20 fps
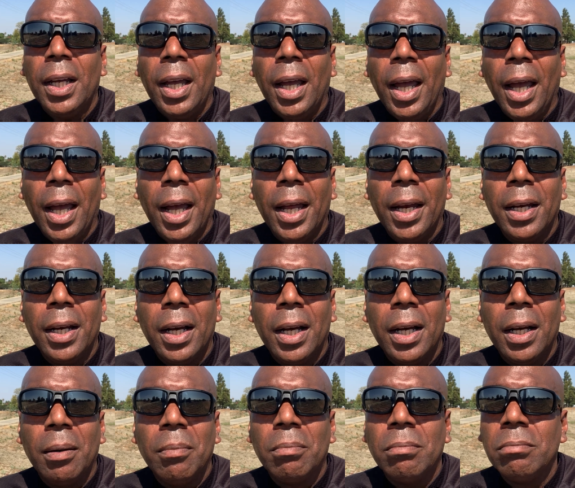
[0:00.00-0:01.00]
and
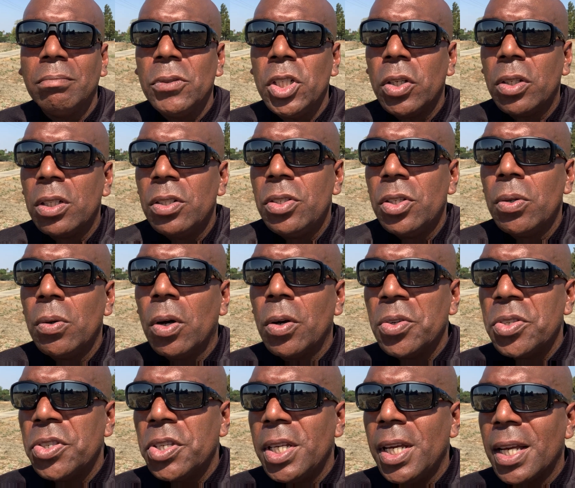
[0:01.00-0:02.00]
you could do
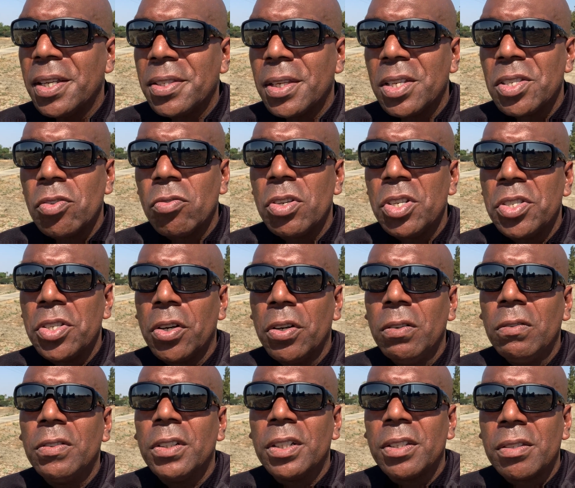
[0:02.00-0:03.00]
OCS as a
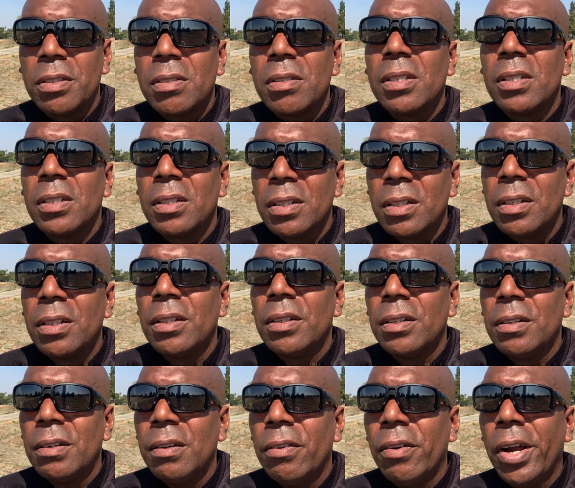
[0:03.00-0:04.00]
reservist,
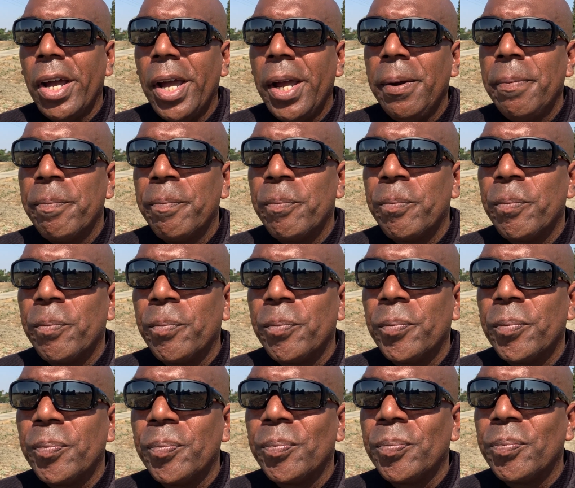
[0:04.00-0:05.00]
right?
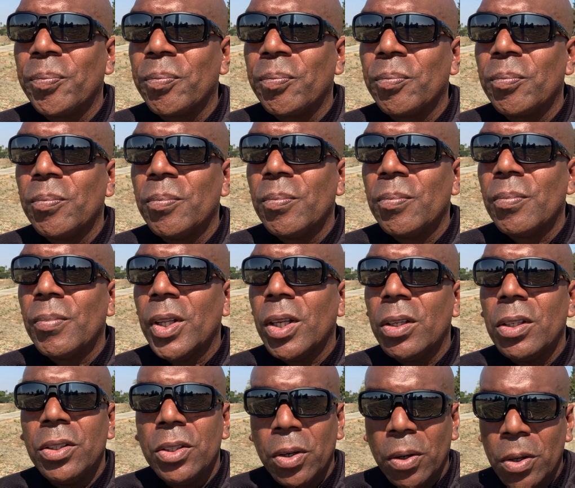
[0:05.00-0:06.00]
You
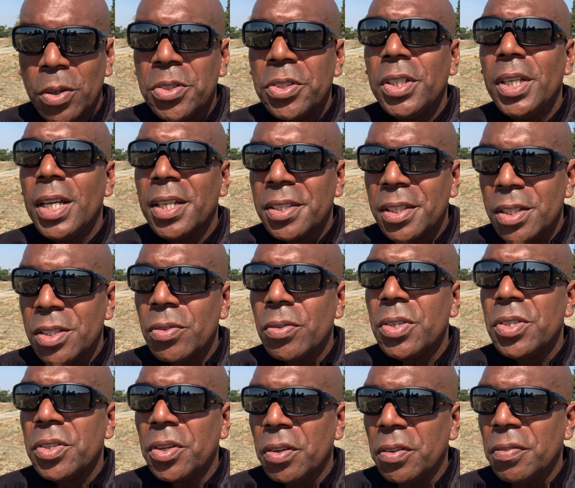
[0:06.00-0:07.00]
could do OCS as a
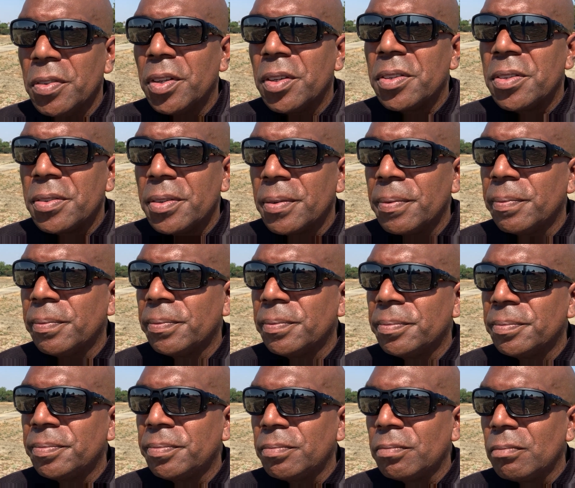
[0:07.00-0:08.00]
reservist,
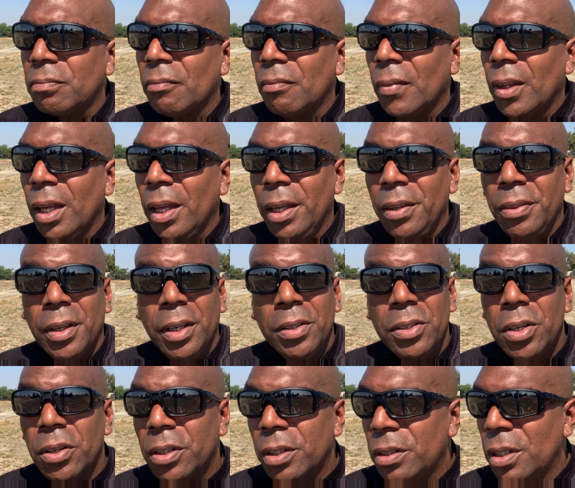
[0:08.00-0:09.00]
and then
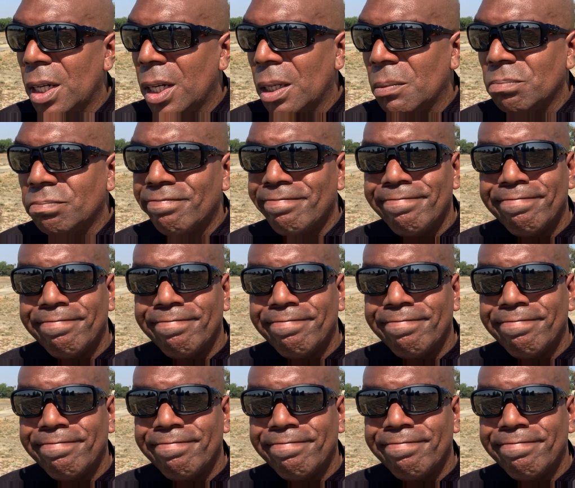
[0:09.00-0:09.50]
you could have